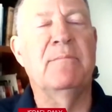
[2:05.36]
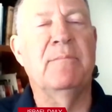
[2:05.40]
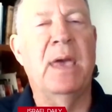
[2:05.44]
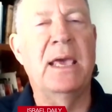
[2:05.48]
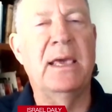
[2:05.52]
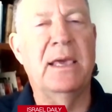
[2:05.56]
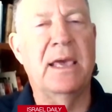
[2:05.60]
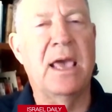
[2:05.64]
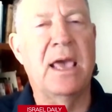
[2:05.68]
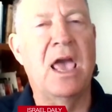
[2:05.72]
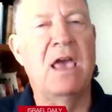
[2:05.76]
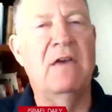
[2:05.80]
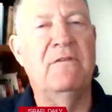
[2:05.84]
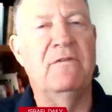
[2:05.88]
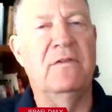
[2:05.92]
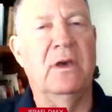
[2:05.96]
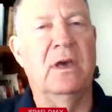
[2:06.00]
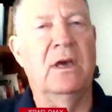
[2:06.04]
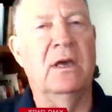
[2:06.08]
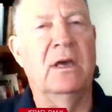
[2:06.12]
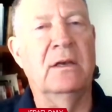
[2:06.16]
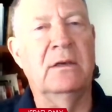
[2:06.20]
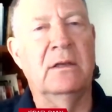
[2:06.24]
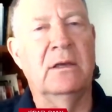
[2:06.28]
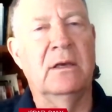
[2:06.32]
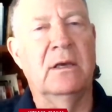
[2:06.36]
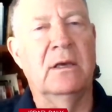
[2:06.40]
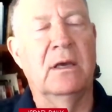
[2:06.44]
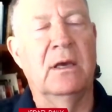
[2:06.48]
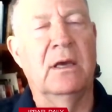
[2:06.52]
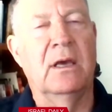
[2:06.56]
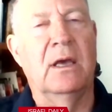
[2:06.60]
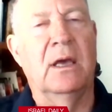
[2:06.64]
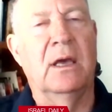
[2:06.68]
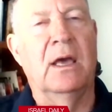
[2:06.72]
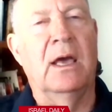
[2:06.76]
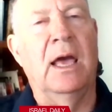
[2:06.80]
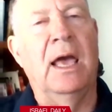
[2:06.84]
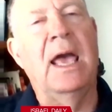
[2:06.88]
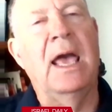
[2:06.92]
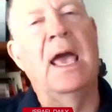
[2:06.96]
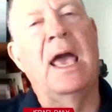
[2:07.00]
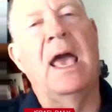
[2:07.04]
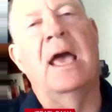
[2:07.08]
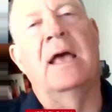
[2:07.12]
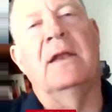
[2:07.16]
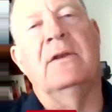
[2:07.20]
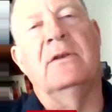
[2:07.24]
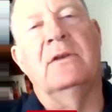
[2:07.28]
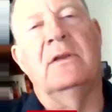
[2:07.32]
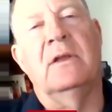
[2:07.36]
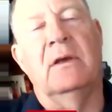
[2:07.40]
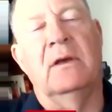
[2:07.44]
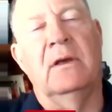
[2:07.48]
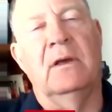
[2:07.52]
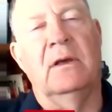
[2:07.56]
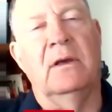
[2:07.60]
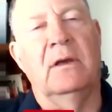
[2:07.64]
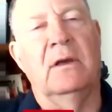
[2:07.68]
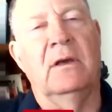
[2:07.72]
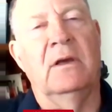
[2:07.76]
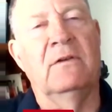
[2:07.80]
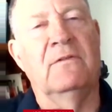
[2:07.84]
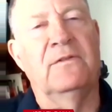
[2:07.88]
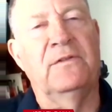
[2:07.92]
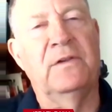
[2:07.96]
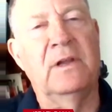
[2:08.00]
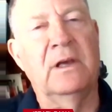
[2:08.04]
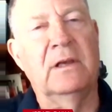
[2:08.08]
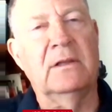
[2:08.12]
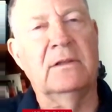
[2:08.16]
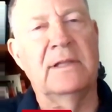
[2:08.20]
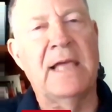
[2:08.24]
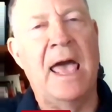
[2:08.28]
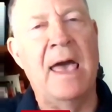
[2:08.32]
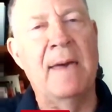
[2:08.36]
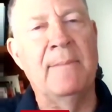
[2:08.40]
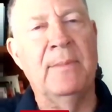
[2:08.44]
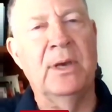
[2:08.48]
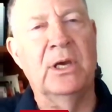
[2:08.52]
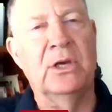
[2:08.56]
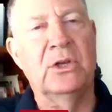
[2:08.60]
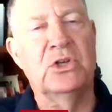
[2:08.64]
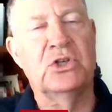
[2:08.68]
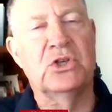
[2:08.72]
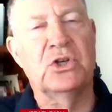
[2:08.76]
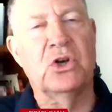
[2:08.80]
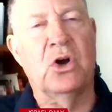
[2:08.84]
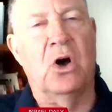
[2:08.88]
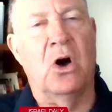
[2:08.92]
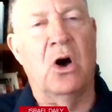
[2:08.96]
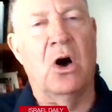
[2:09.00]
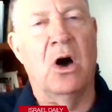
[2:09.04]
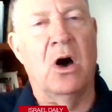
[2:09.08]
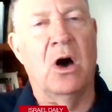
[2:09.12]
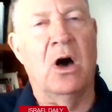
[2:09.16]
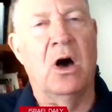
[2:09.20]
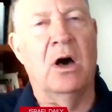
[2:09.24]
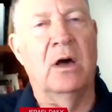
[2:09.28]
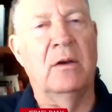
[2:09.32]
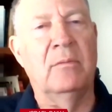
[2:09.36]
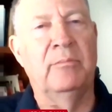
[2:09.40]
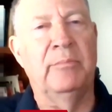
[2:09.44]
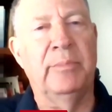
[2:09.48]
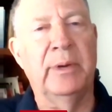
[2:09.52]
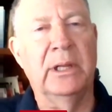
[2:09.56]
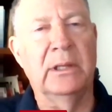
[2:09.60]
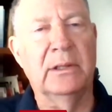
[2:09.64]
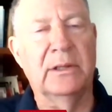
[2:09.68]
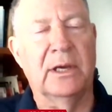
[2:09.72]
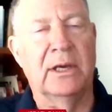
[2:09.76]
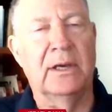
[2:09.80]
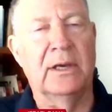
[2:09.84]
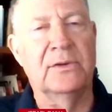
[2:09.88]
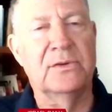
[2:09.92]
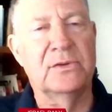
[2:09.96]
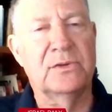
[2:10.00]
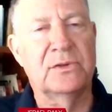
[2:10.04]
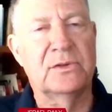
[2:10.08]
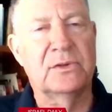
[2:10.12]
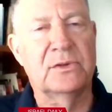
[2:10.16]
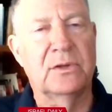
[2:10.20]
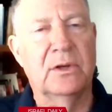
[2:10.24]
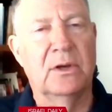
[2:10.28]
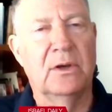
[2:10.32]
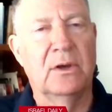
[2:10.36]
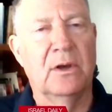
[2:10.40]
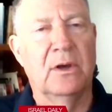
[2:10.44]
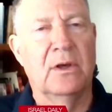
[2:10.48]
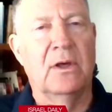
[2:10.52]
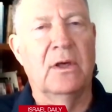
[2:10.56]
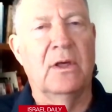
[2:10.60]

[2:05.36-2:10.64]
may cave in and inflict damage on buildings